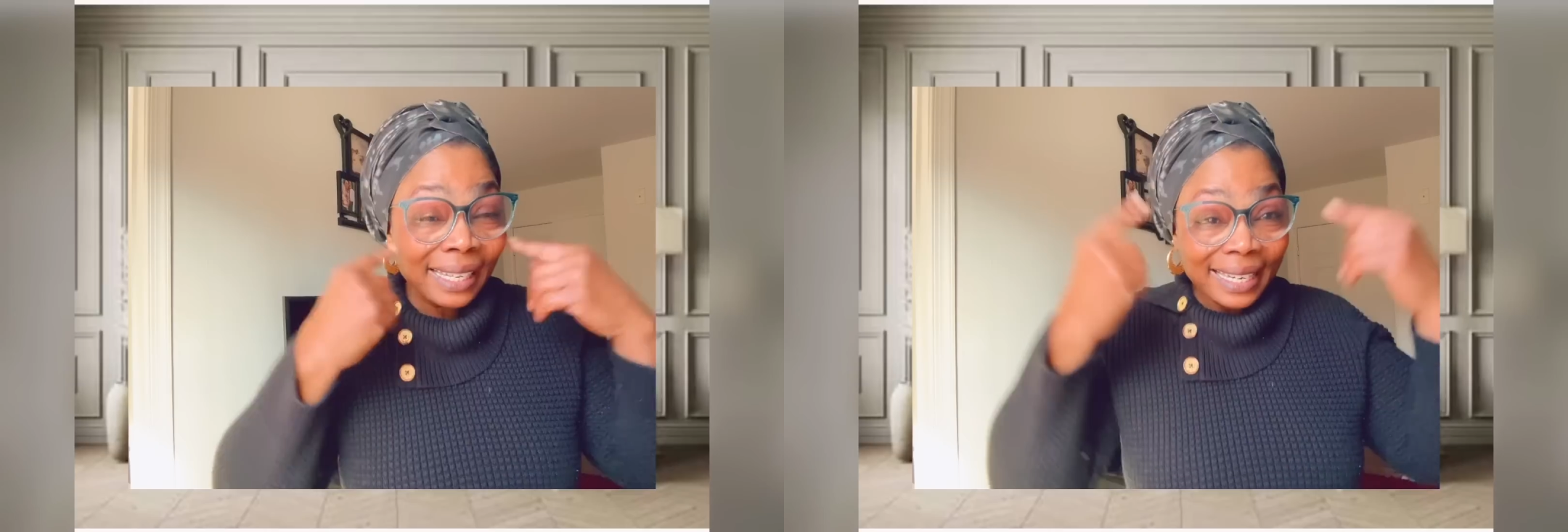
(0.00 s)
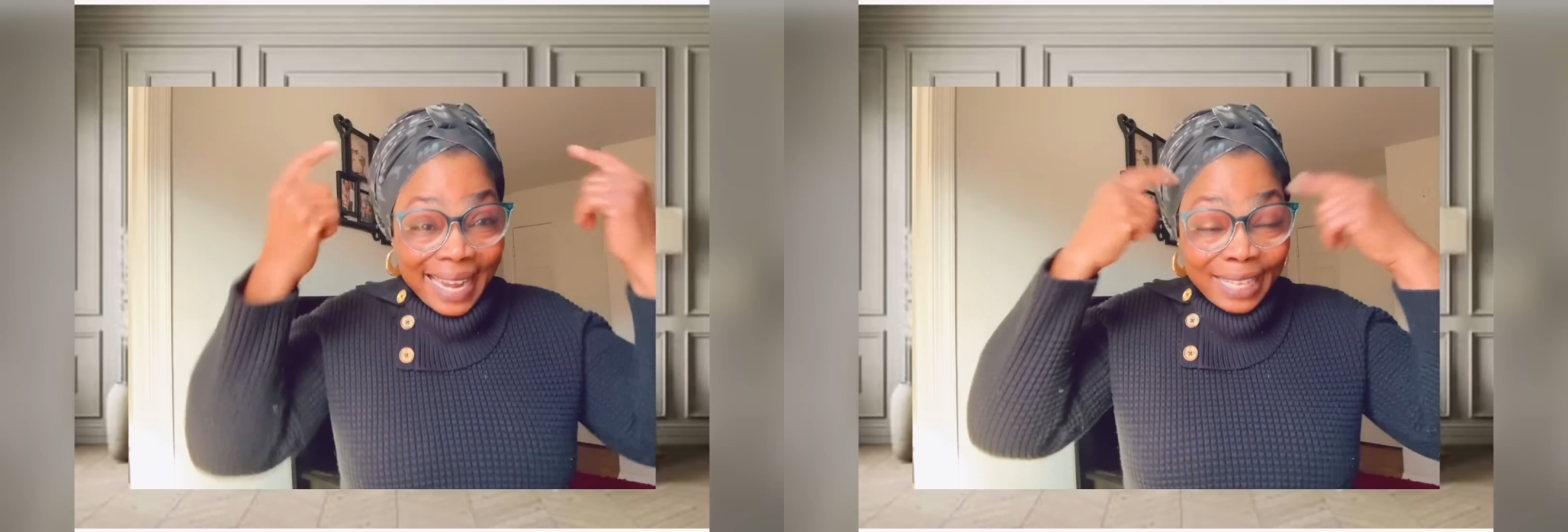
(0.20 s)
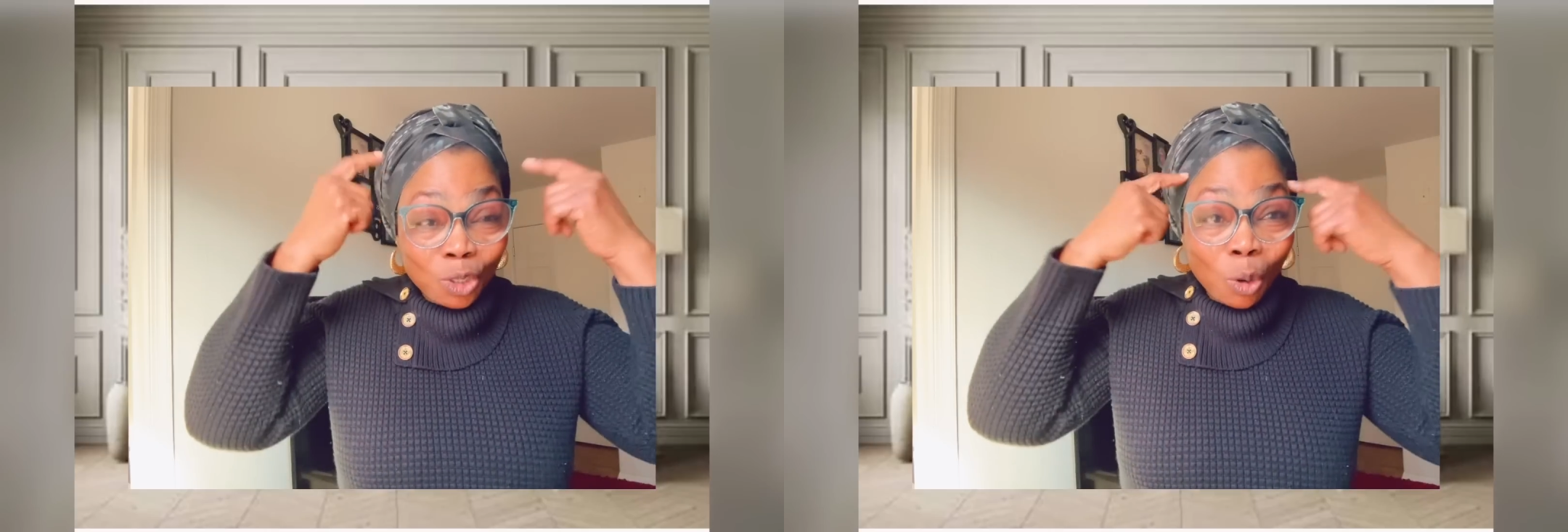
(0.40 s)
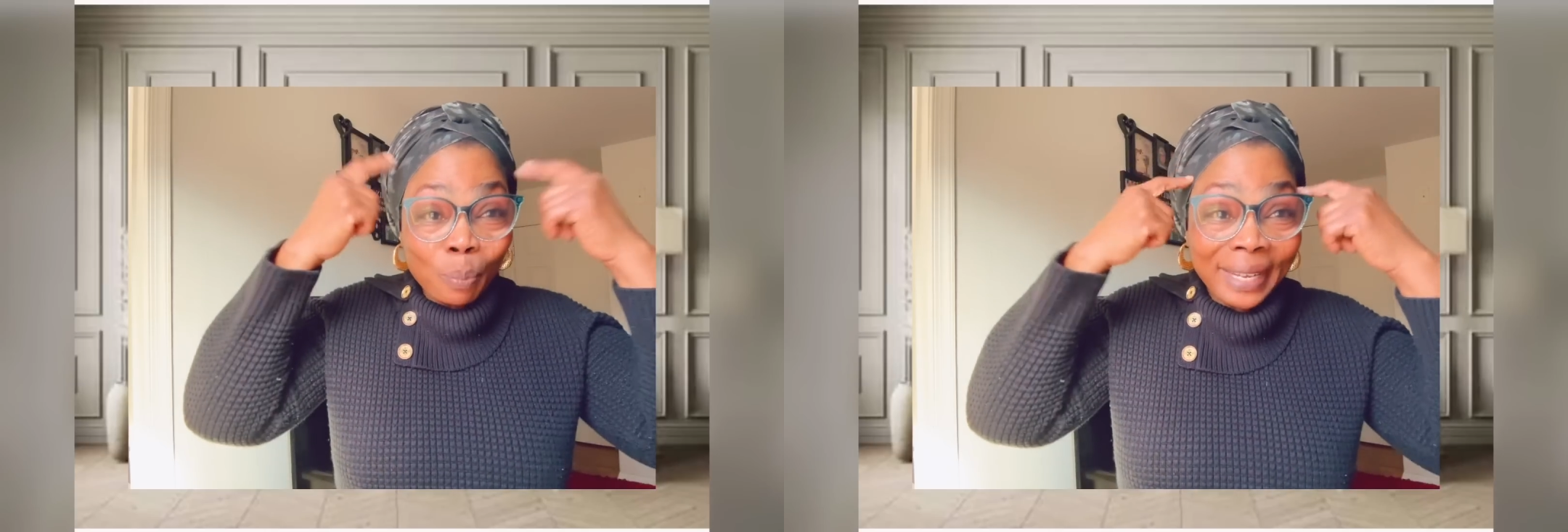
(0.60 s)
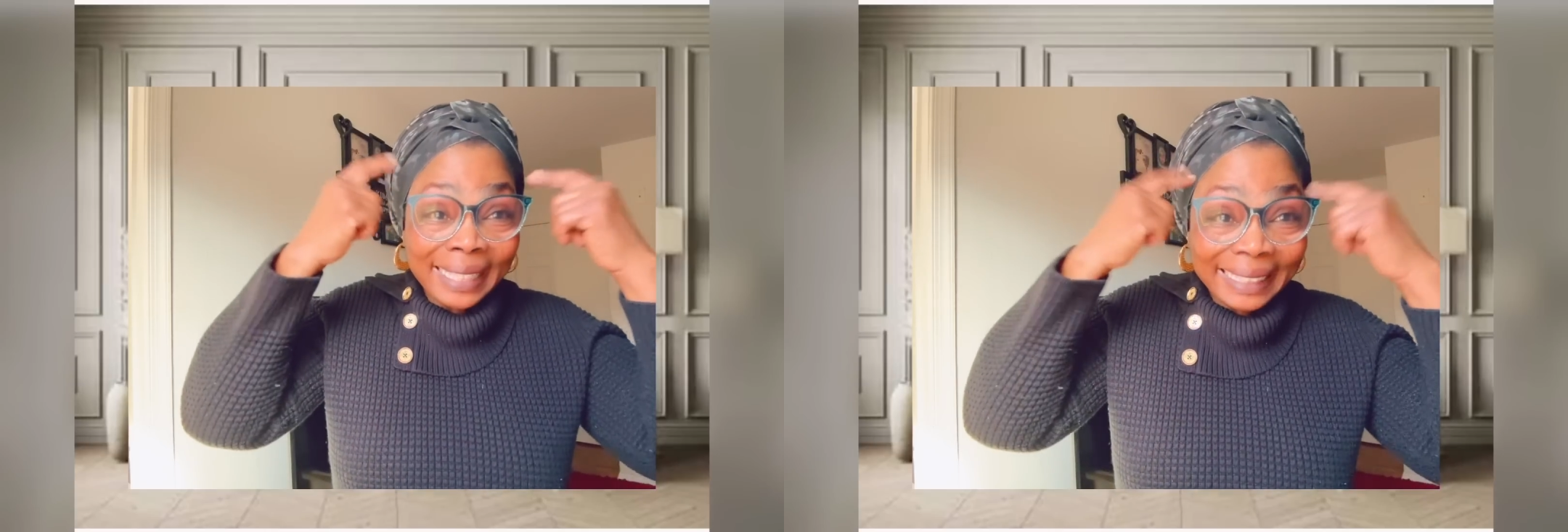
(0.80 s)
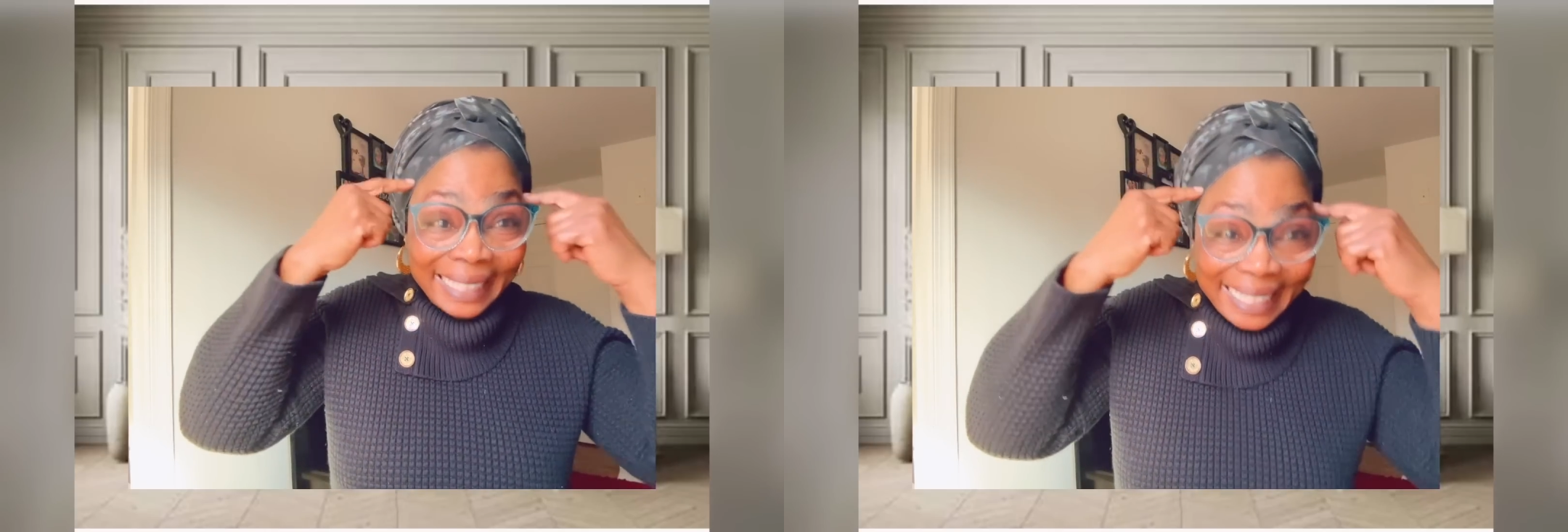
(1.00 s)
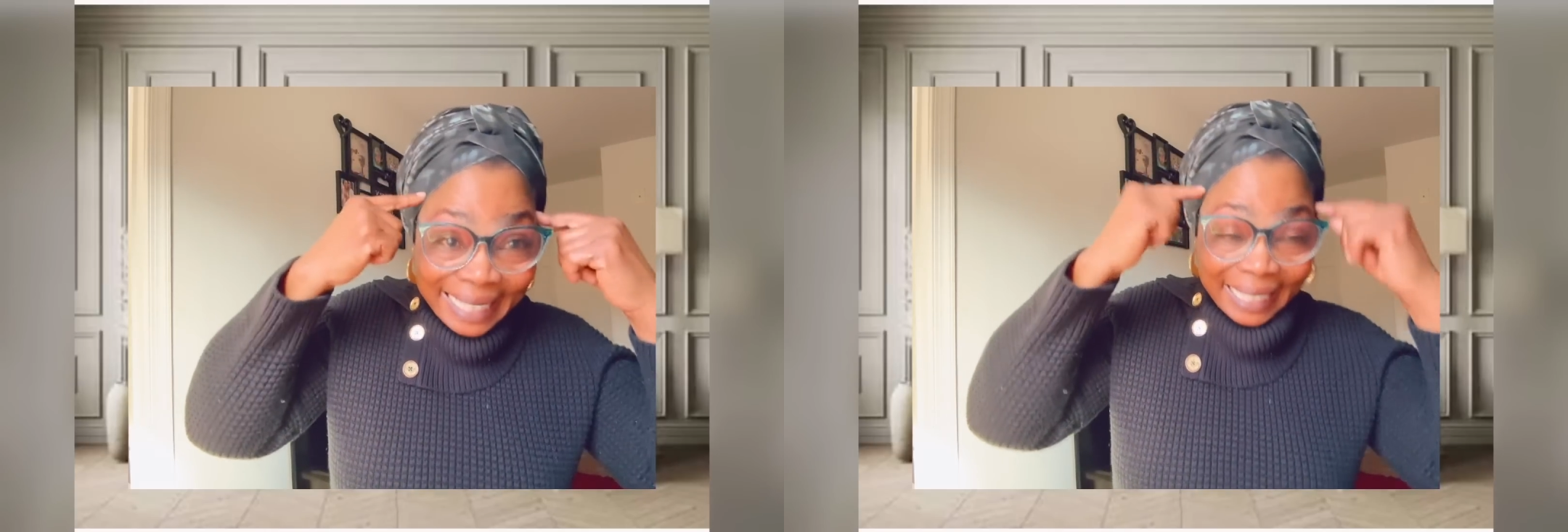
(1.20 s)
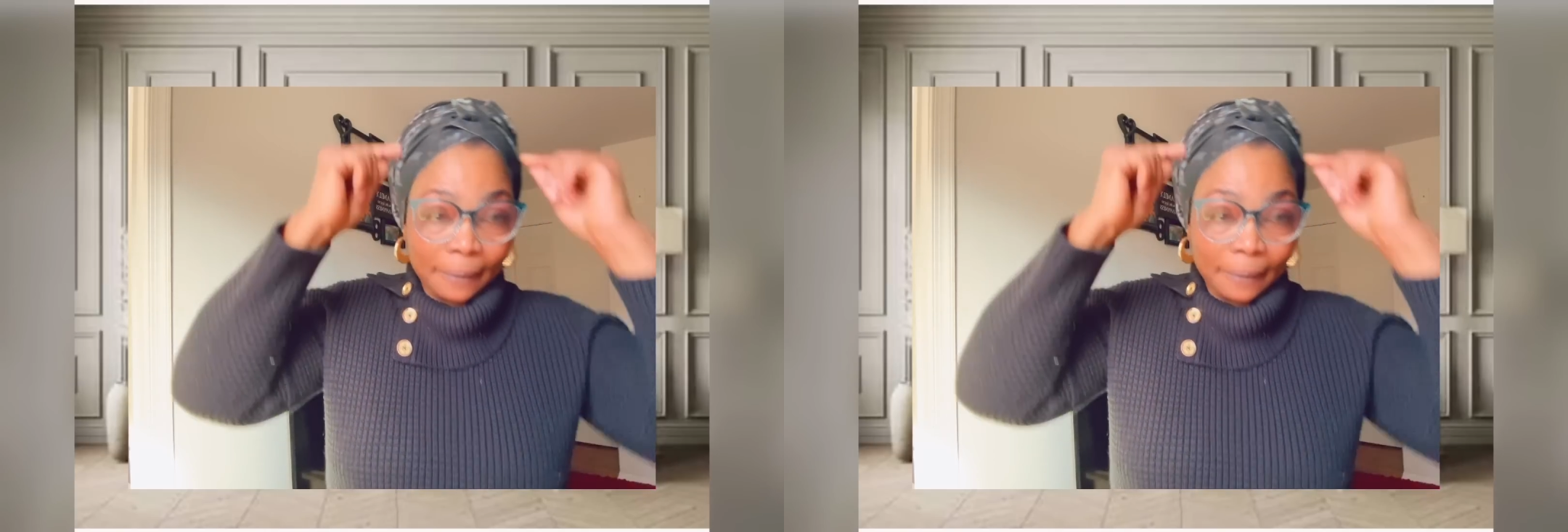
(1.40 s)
let your brain think.